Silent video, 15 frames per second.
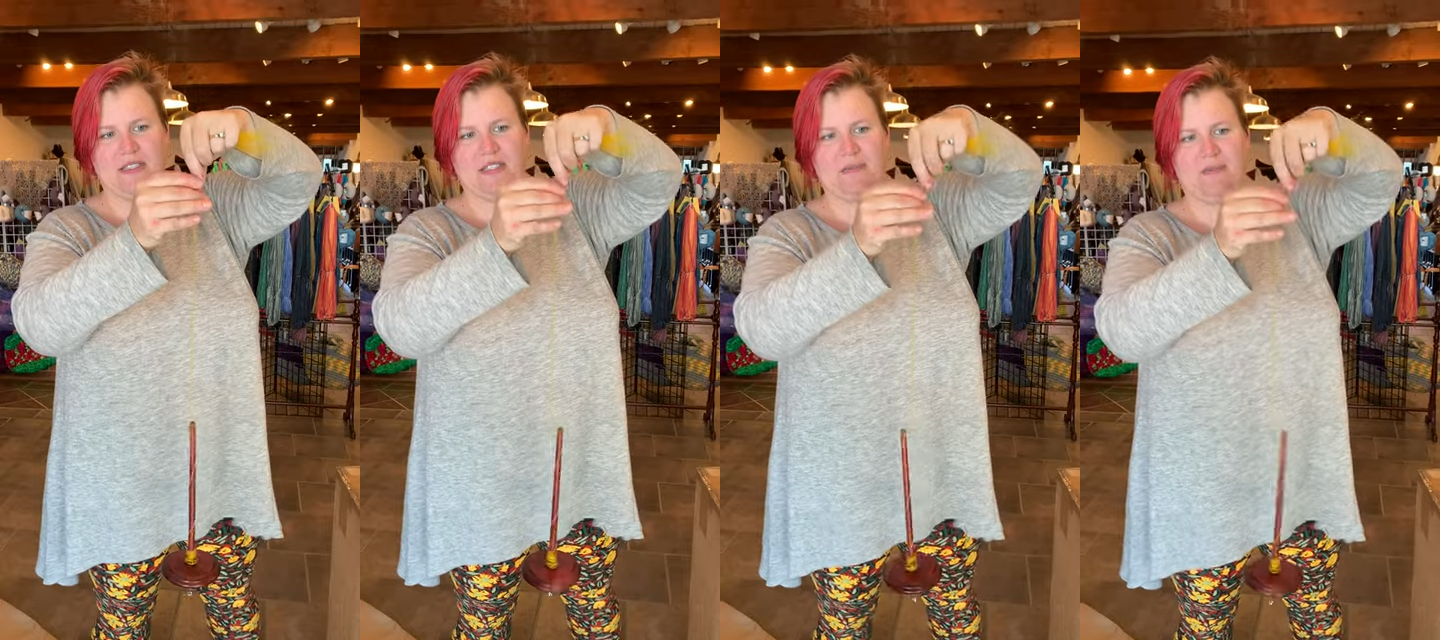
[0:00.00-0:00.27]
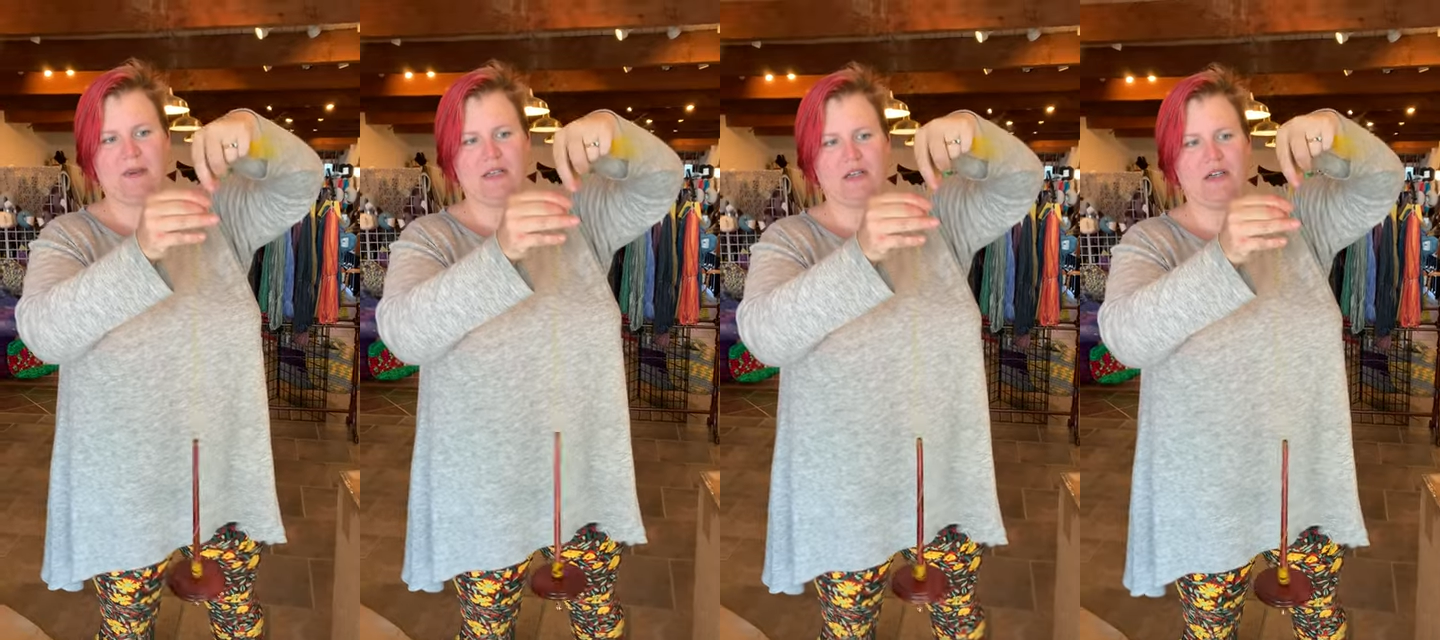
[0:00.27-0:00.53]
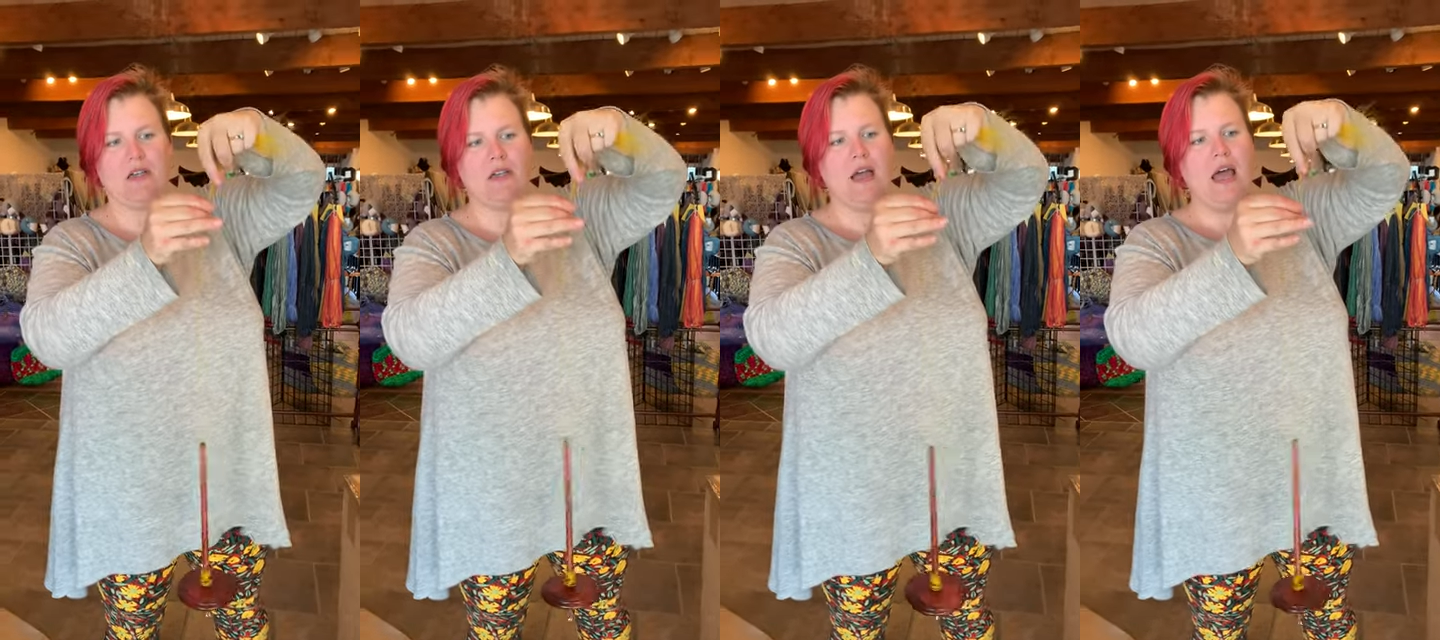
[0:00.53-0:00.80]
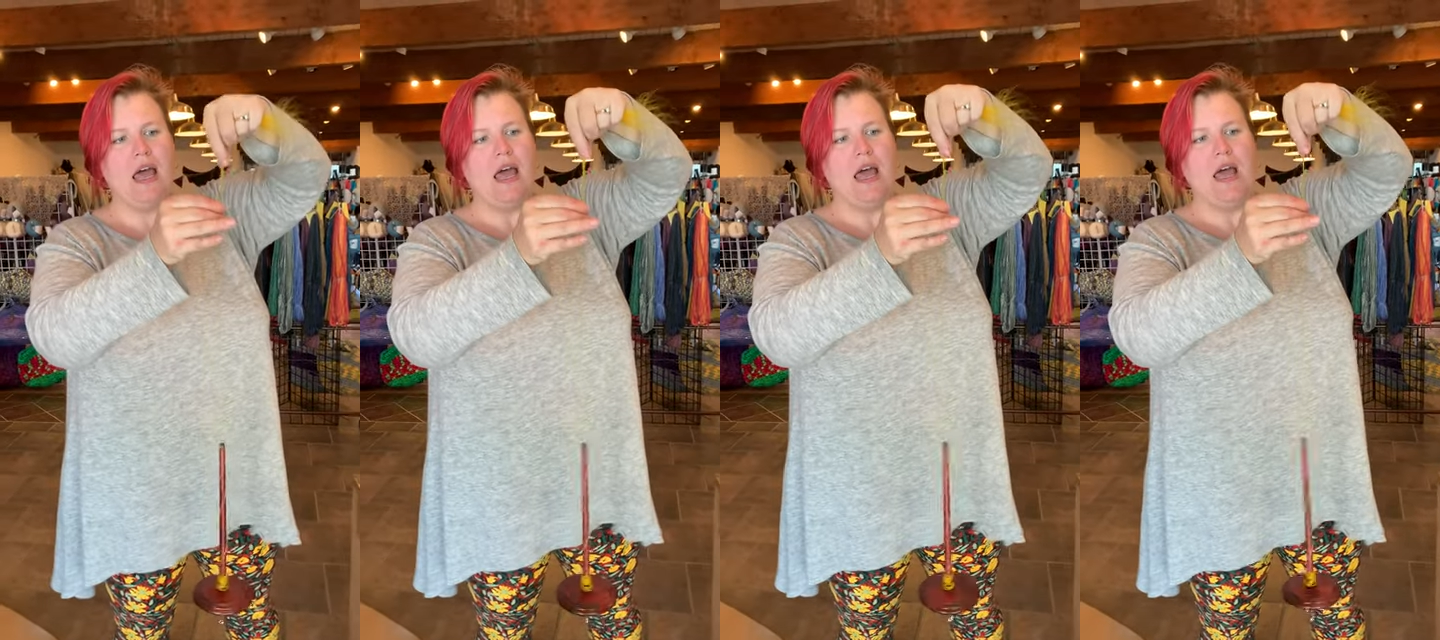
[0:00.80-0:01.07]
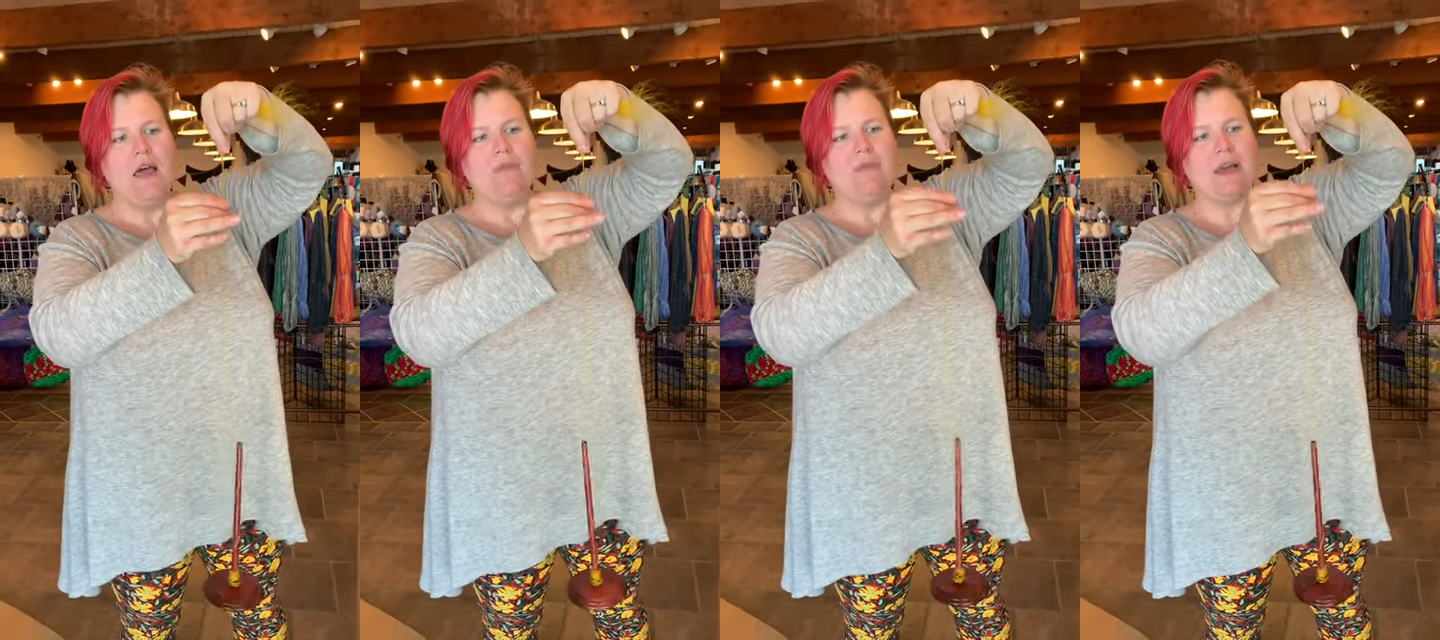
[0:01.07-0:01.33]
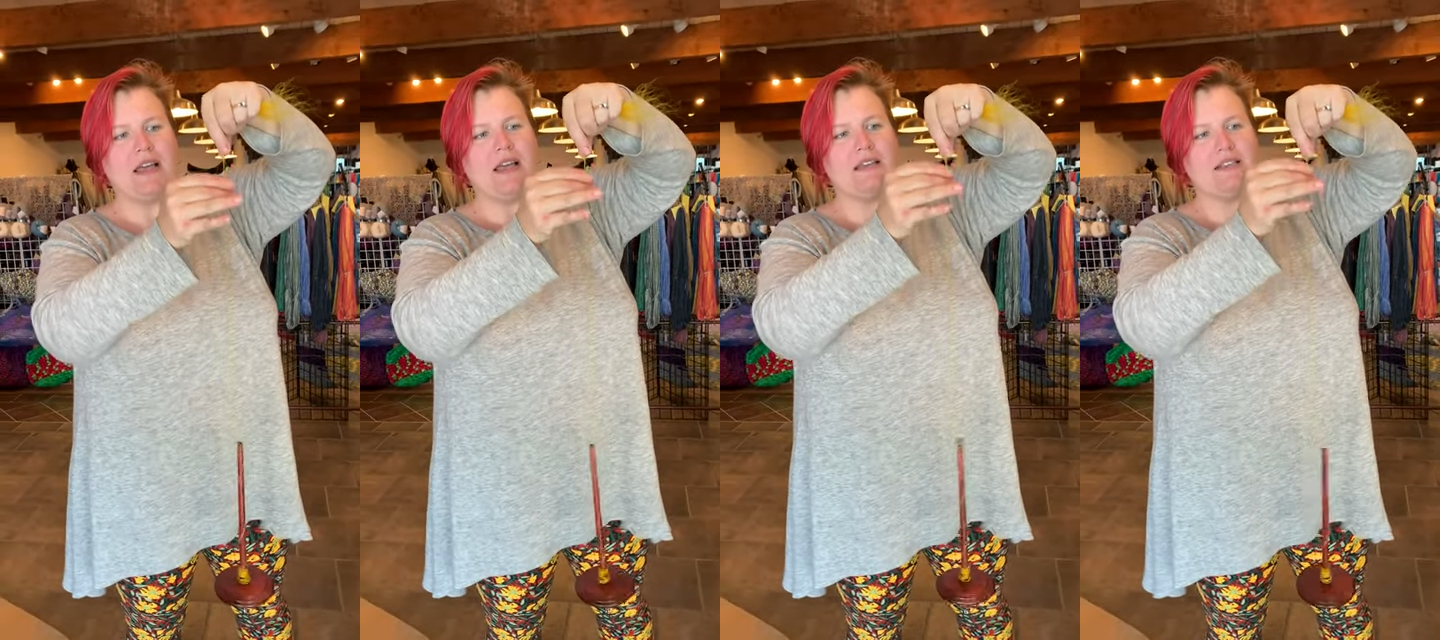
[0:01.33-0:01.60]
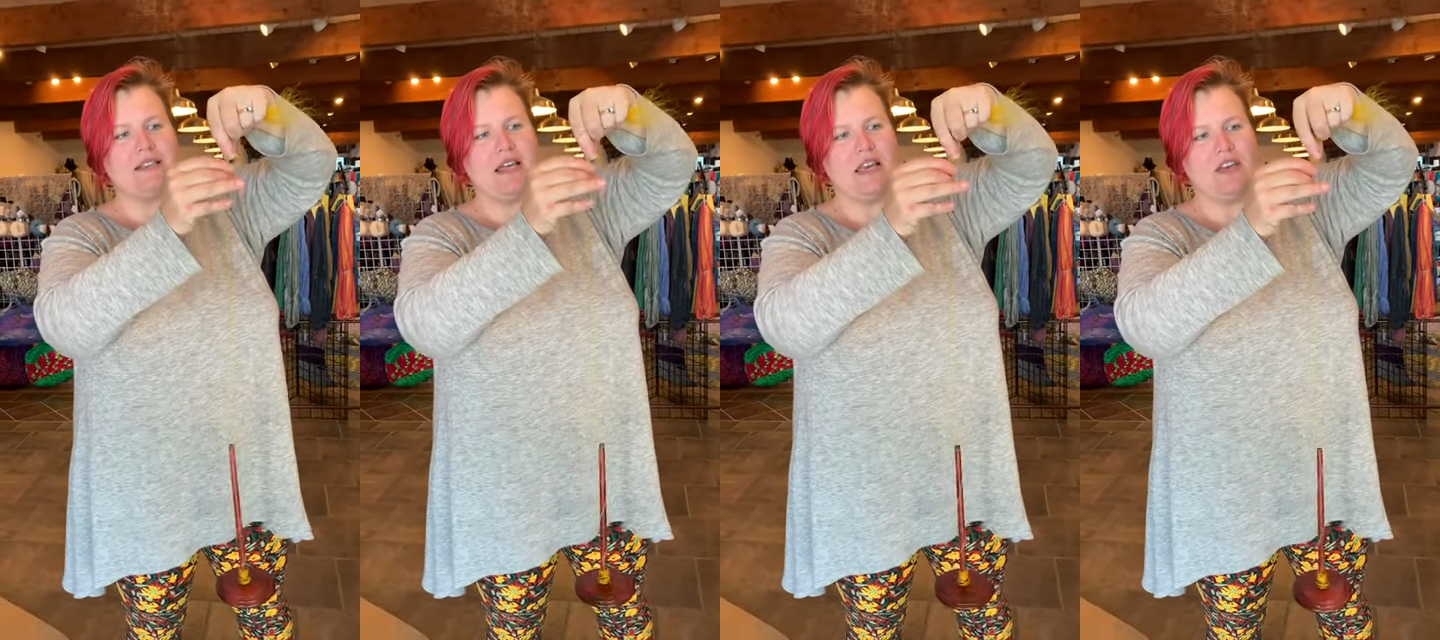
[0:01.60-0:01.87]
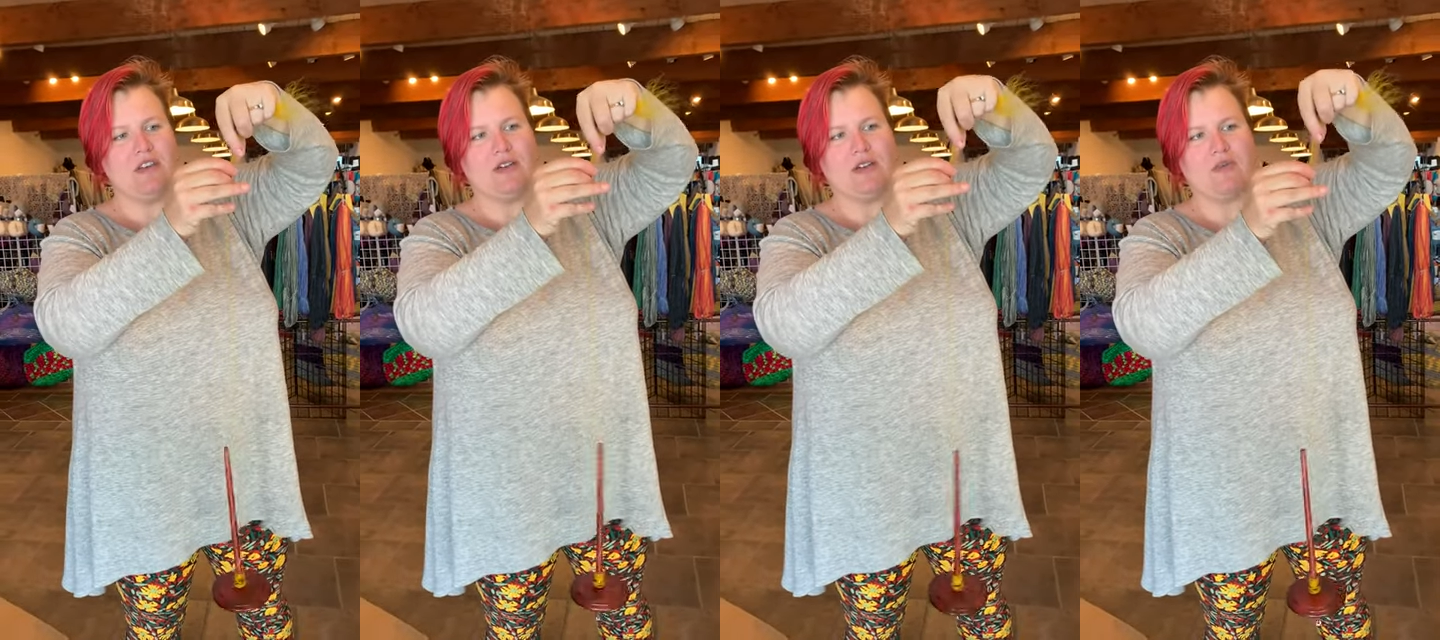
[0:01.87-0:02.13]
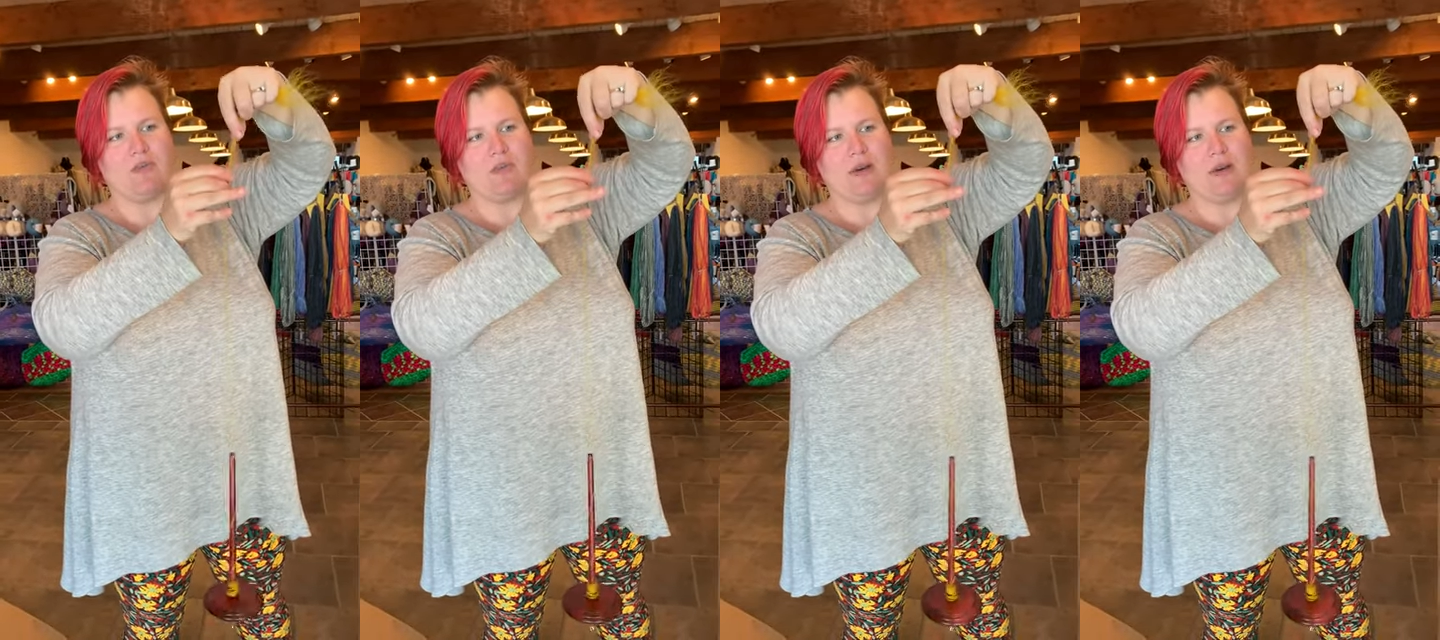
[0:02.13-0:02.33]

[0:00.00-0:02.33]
spindle, because then you can